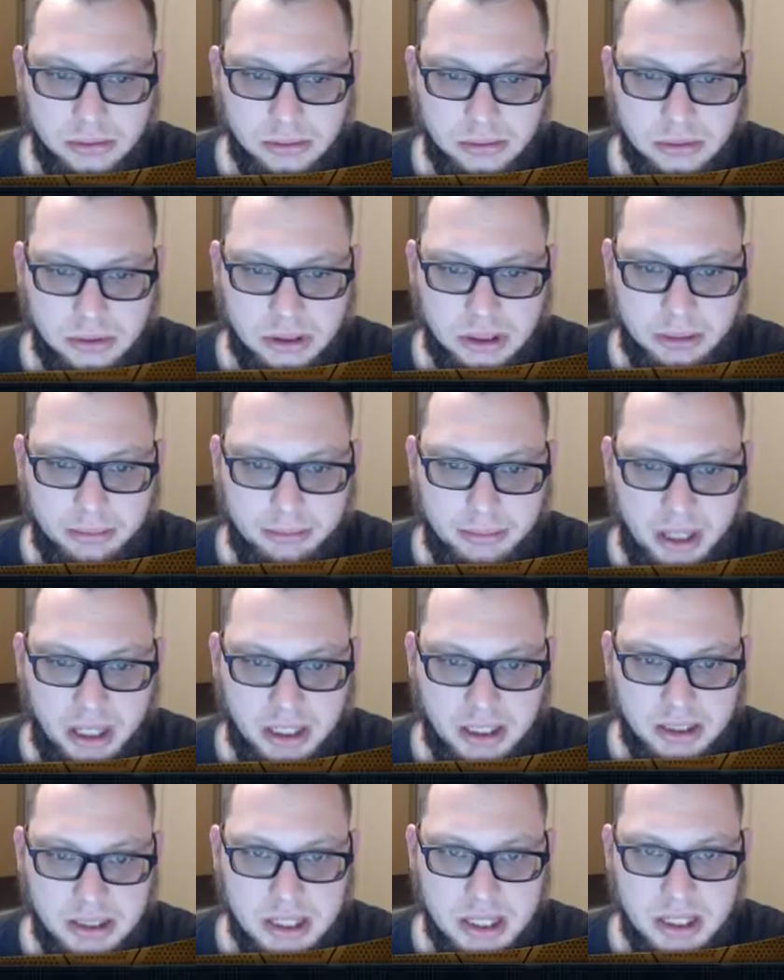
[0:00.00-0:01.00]
in the
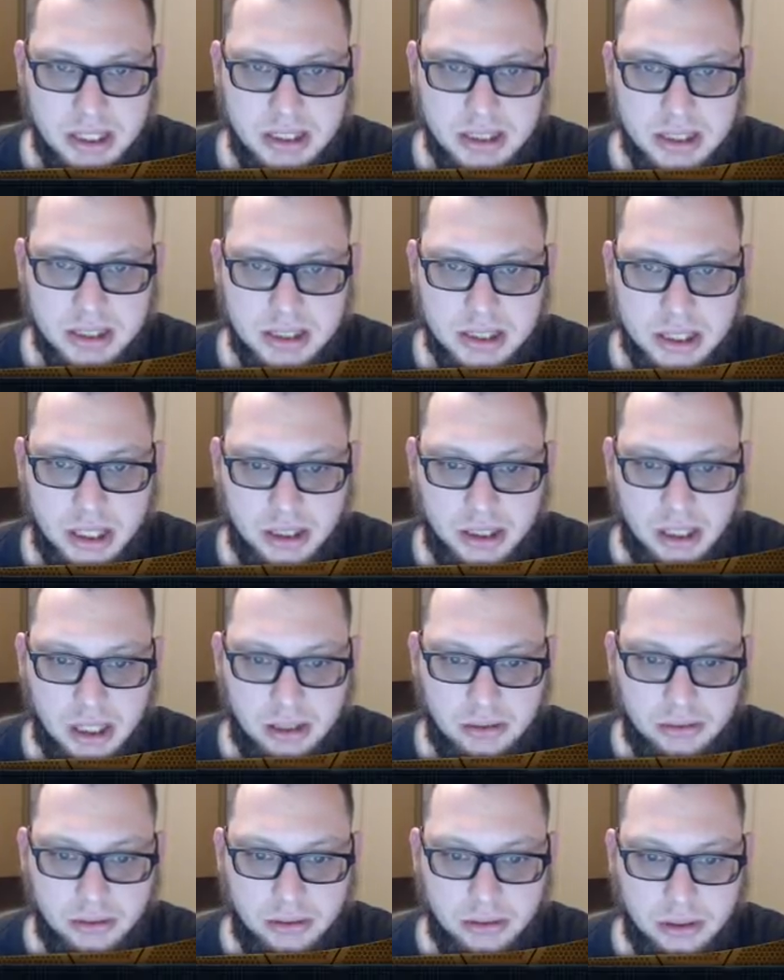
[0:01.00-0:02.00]
Mega Tins. Let's check that out
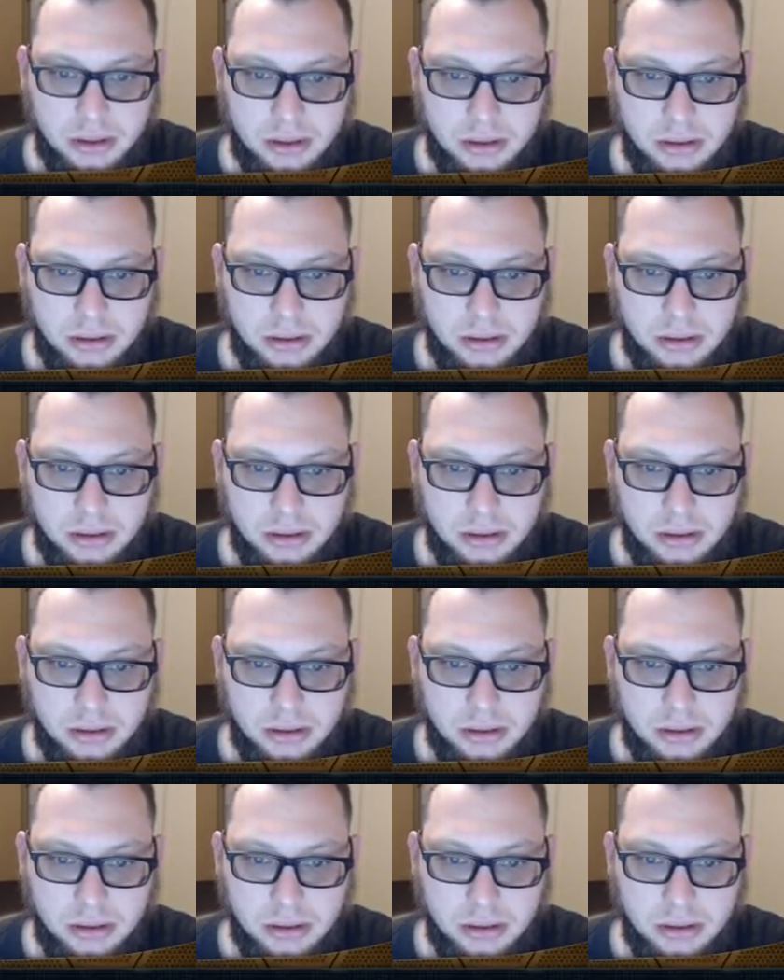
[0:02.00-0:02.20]
real quick.